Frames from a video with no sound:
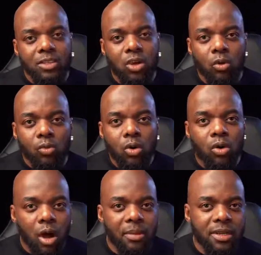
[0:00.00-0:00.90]
So
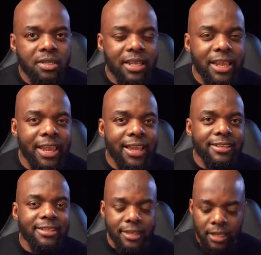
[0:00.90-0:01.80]
WooCommerce
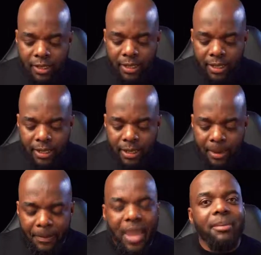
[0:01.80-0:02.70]
is
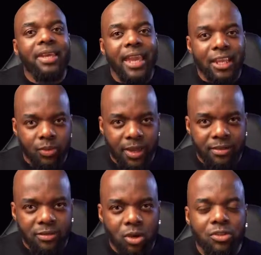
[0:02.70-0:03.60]
the payment
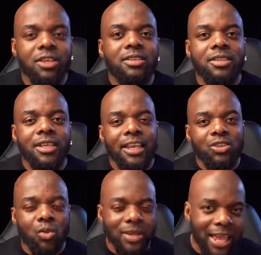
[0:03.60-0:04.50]
gateway. So this
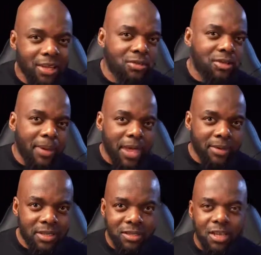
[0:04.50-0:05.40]
is what handles the
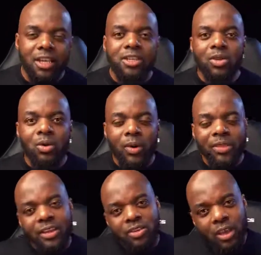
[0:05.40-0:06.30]
payments. So
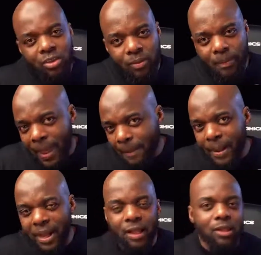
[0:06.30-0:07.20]
whether it's going through
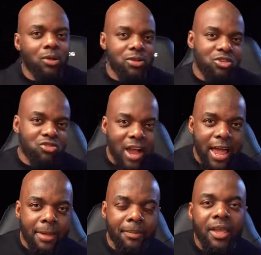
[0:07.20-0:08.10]
PayPal or
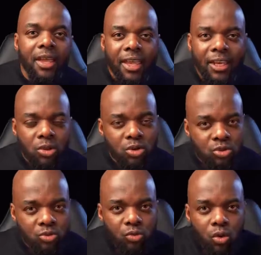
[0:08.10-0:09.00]
Stripe, it
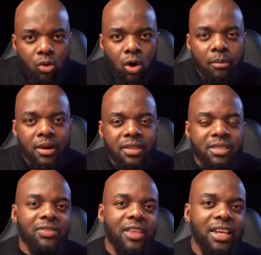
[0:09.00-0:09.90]
goes through
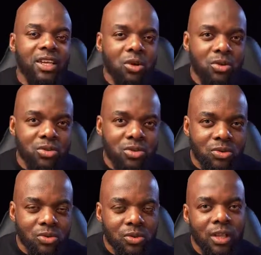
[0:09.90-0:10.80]
WooCommerce, and then it goes
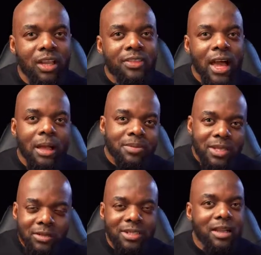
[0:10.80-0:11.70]
through the
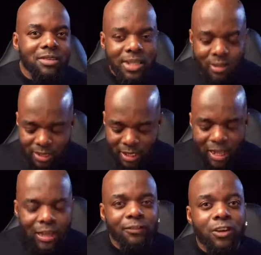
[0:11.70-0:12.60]
upsells, downsells,
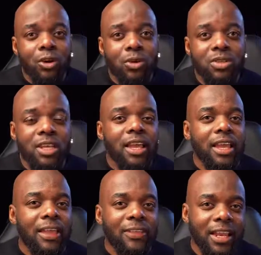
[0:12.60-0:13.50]
and cart flows.
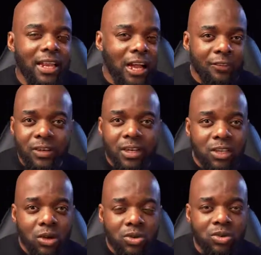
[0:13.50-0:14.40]
And then after
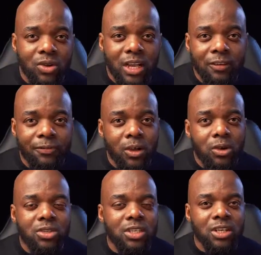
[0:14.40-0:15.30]
it goes to cart
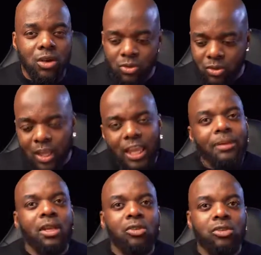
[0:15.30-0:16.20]
flows, it goes to the
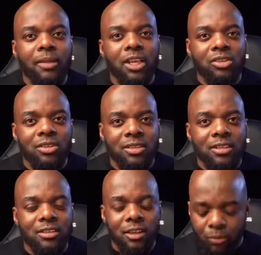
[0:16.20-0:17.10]
email automation
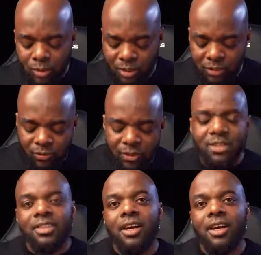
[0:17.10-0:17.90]
system, which is Fluent